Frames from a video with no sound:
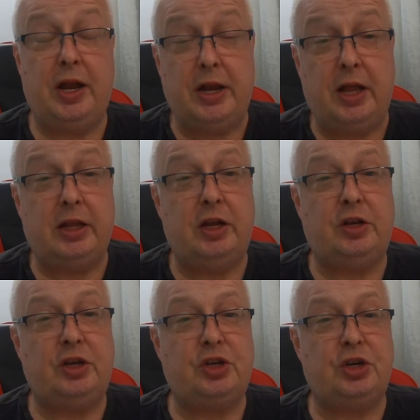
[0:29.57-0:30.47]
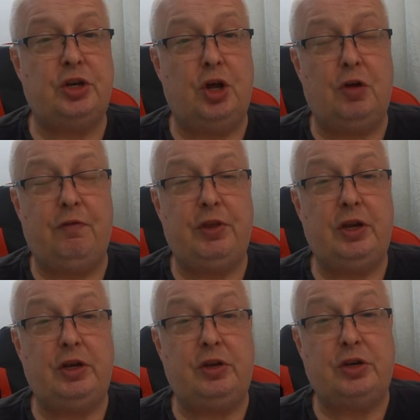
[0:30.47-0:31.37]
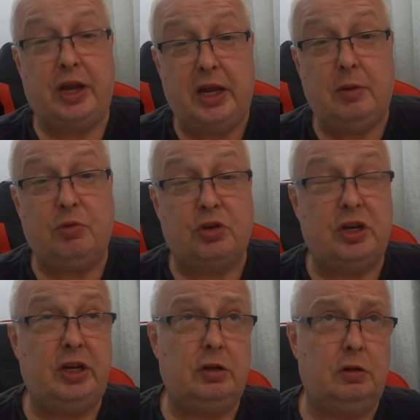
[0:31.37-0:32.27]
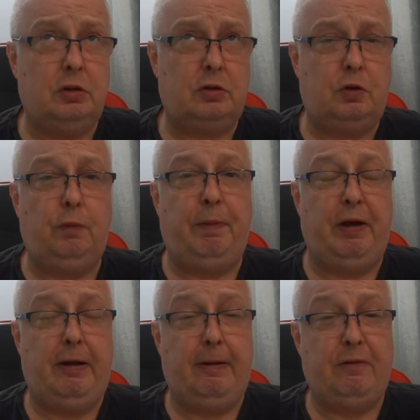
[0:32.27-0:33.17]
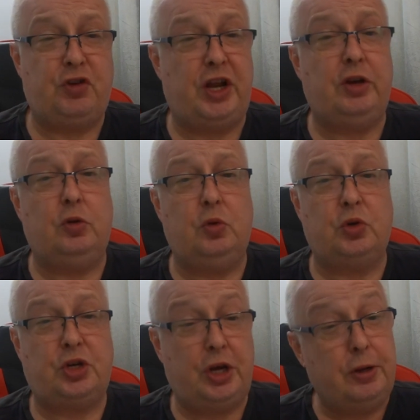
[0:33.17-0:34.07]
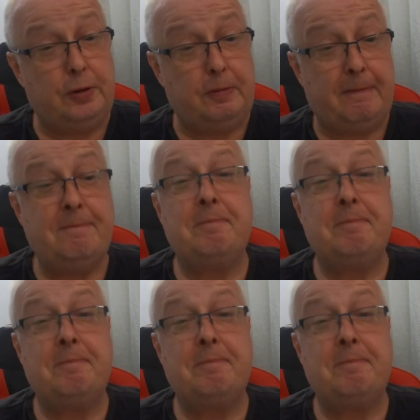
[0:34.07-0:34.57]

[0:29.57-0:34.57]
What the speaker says: another edition of the James Neil Cooper Channel Show.